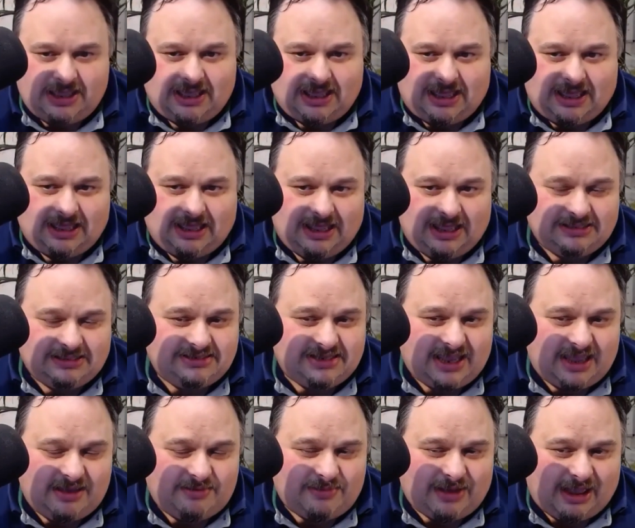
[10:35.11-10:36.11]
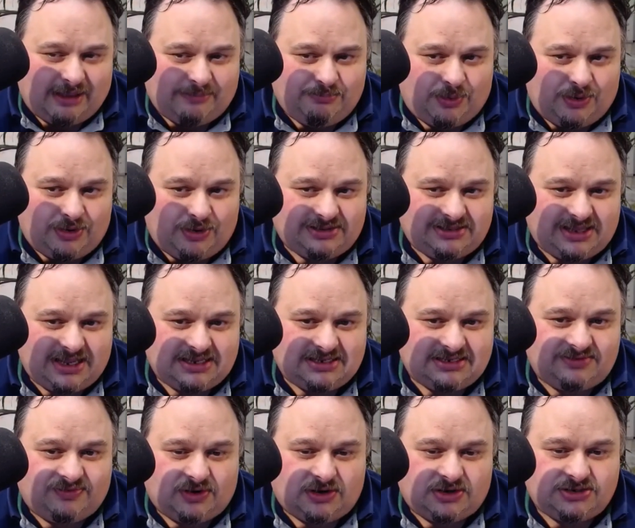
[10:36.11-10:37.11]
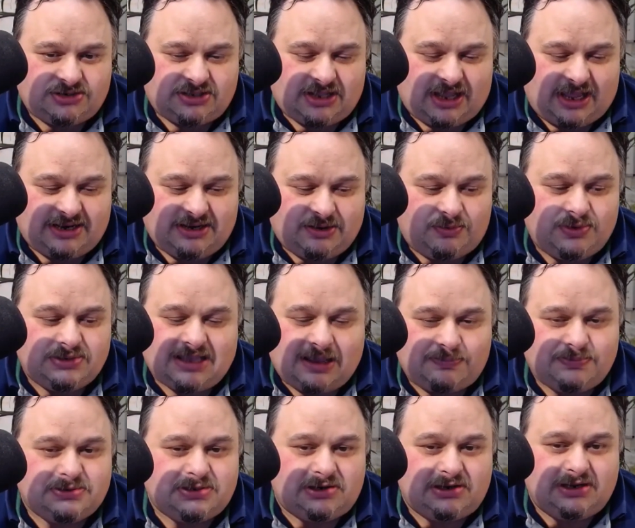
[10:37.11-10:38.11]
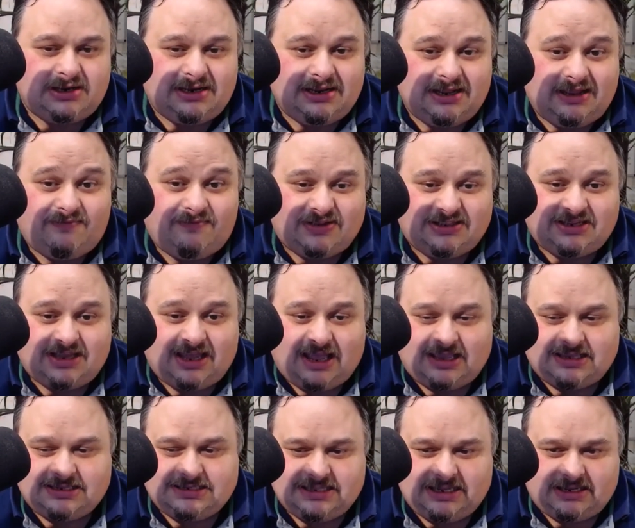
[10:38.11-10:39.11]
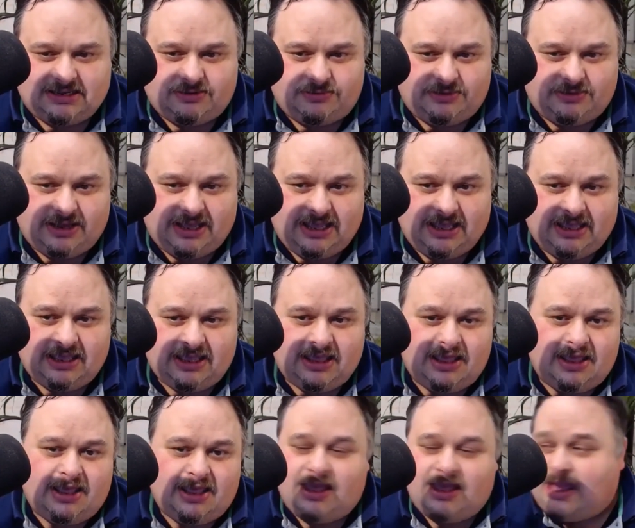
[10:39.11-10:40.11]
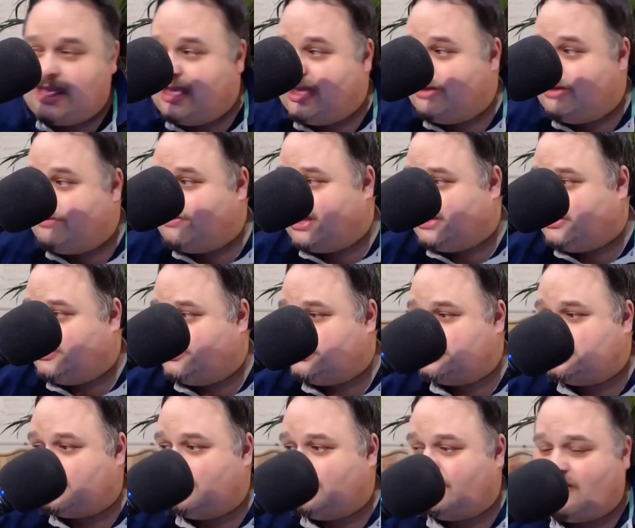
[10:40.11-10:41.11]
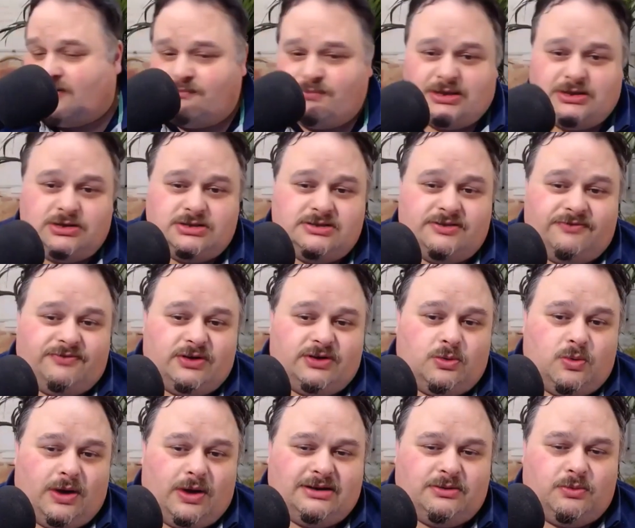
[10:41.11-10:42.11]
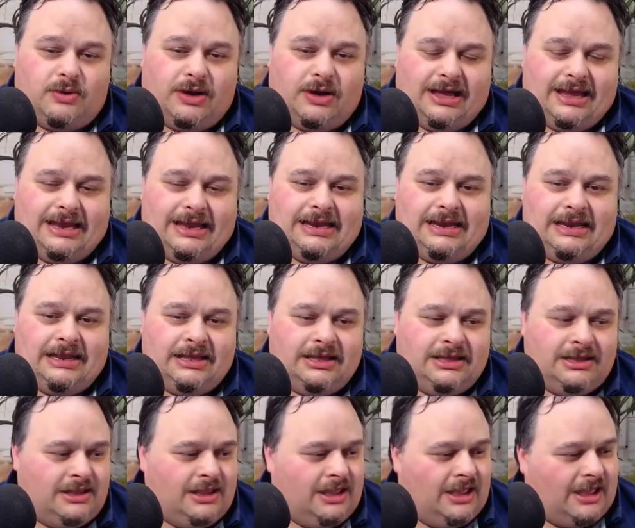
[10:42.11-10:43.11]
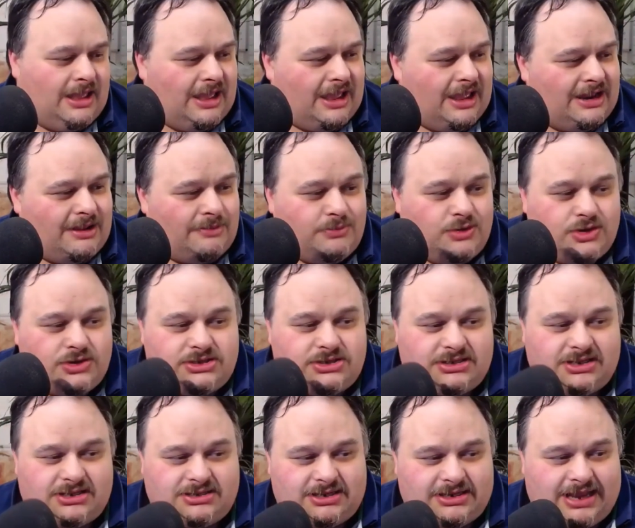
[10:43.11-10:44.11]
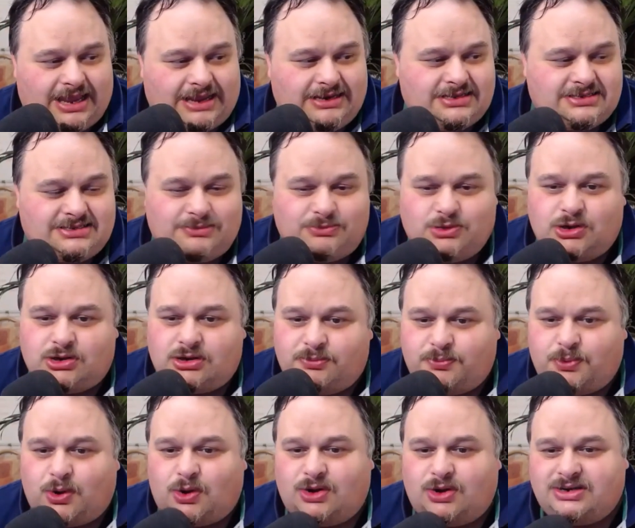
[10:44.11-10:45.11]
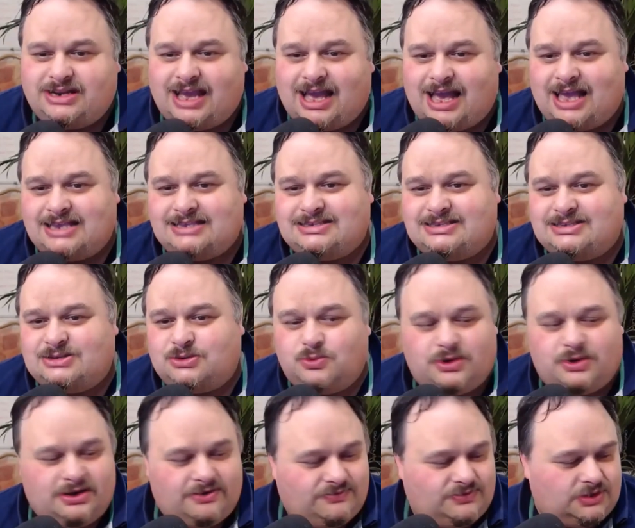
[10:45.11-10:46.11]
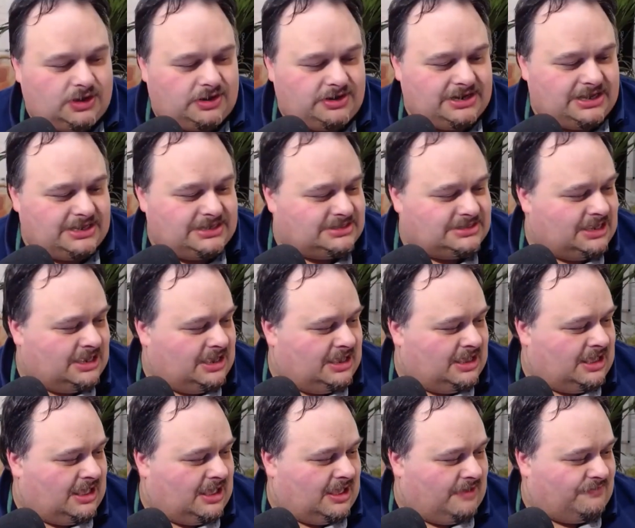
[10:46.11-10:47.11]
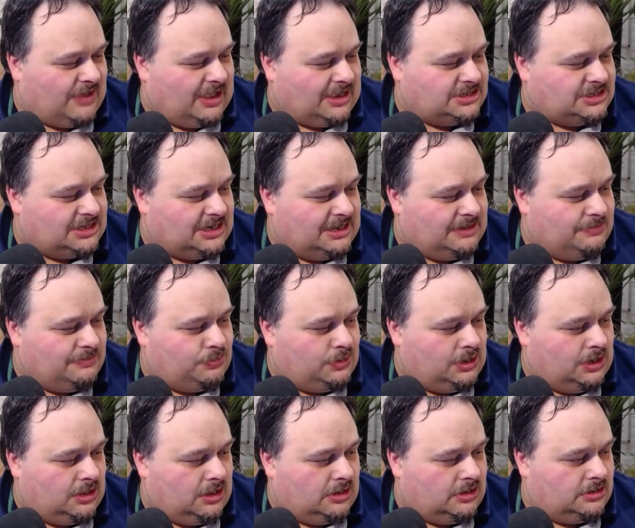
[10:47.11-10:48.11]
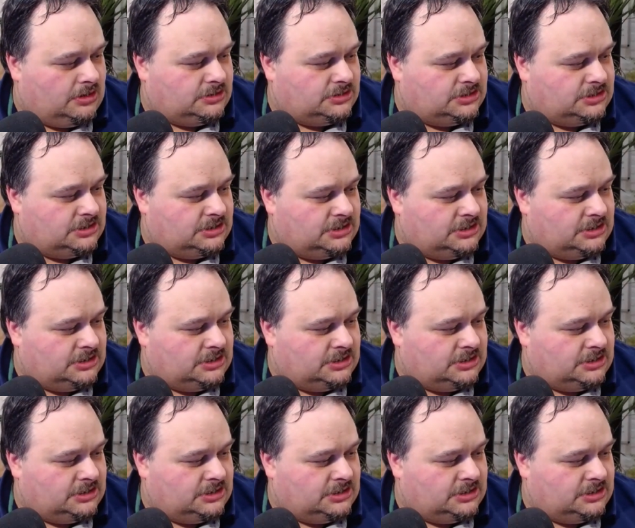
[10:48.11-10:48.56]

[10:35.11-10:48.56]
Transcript: And I bought this first, and it was absolutely fantastic. Okay, I used it. I've been using it for quite a while, and I'm using it tonight because I'm doing a podcast. So what I've done is I've actually plugged